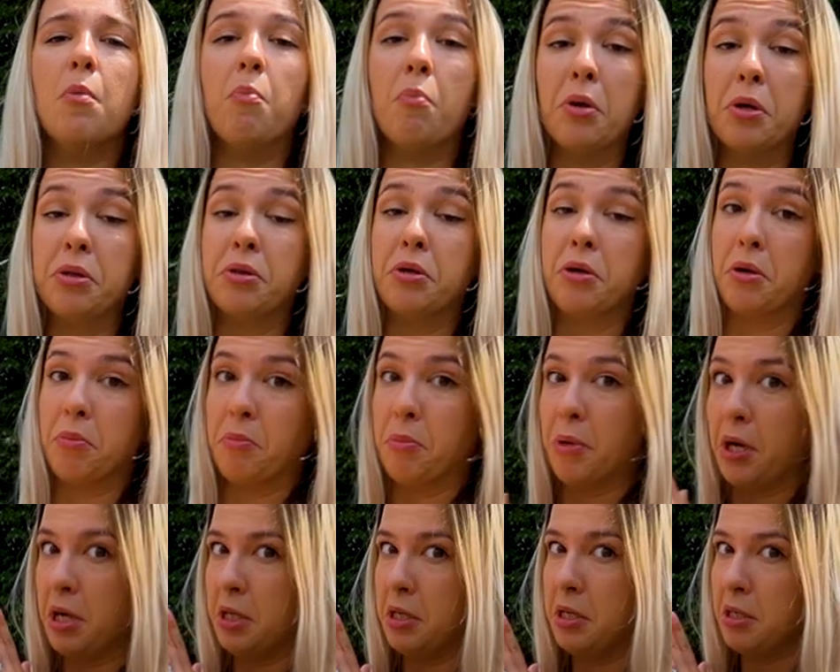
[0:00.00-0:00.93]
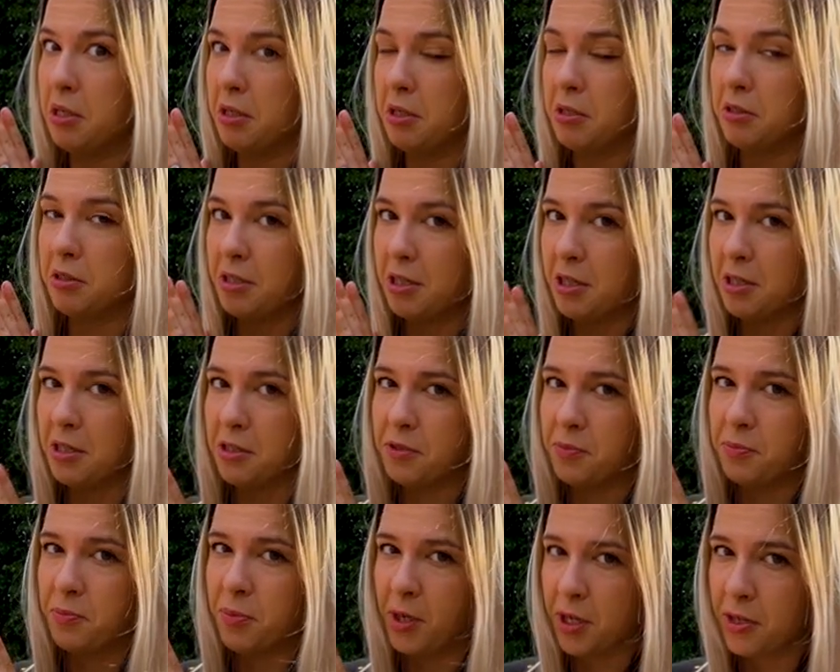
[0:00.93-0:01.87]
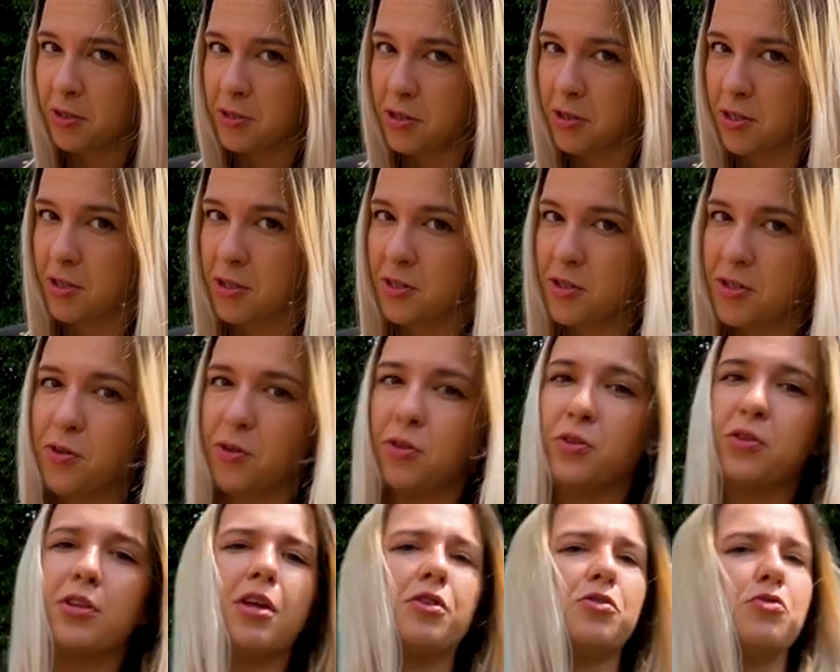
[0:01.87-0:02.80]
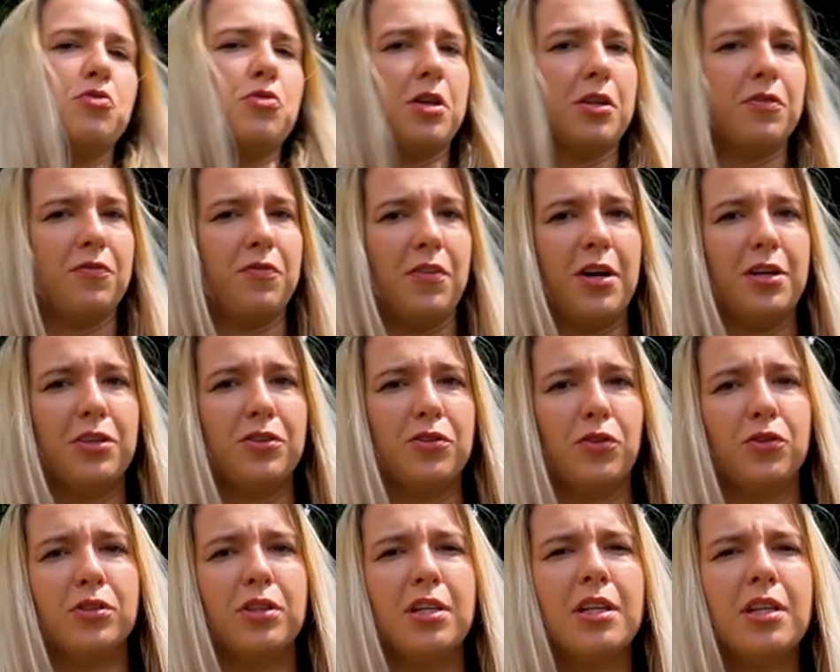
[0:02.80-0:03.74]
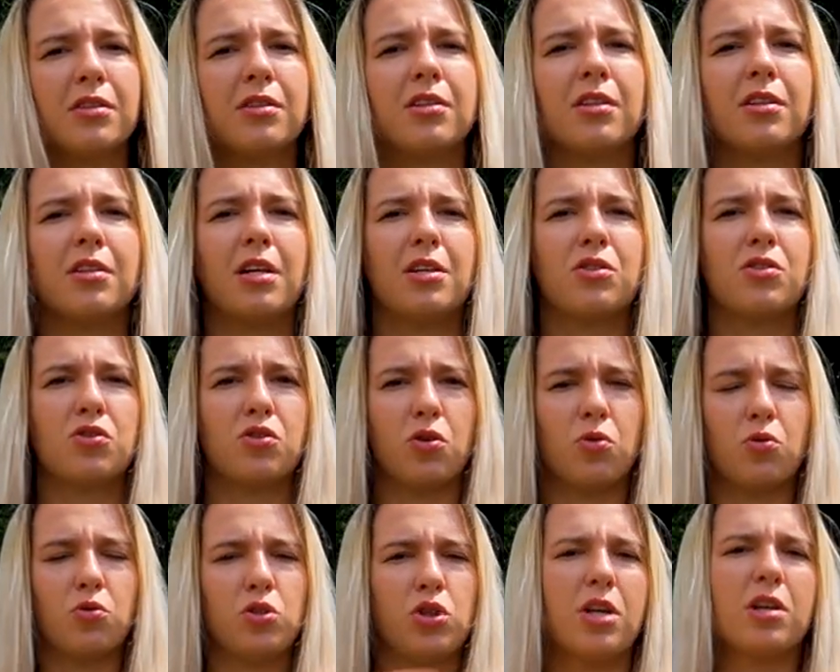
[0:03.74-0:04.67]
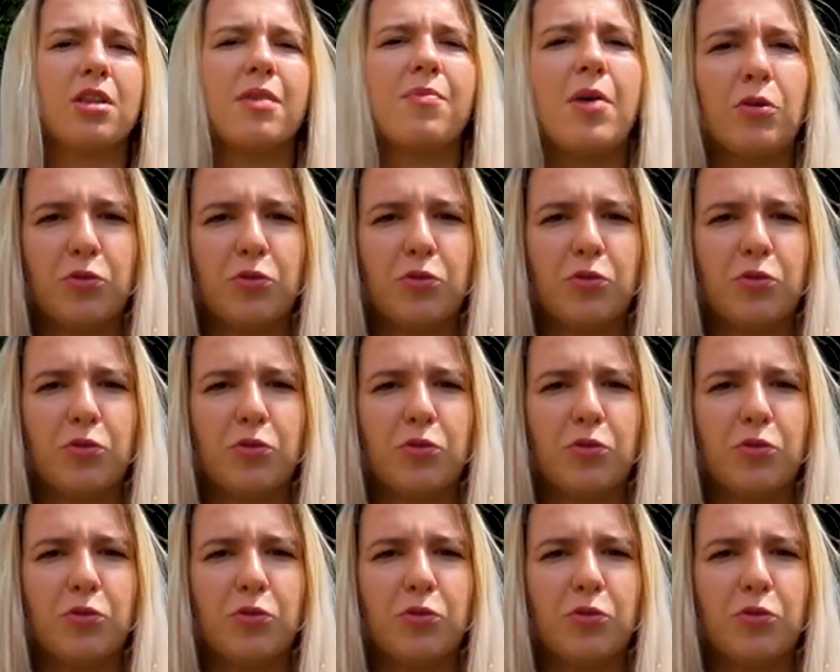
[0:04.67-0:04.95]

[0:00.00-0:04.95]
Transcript: but there are many illegal pictures that you can find on the internet, so check them